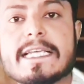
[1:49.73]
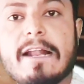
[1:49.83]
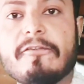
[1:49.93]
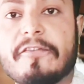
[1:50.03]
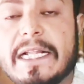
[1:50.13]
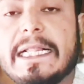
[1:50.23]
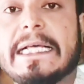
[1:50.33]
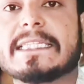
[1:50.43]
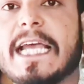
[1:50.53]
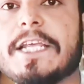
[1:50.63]
self will
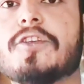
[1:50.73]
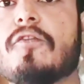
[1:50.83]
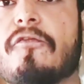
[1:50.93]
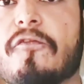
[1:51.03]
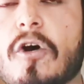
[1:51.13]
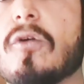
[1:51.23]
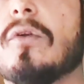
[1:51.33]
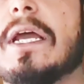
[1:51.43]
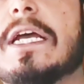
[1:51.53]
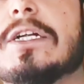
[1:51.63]
thank you
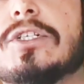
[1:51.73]
for.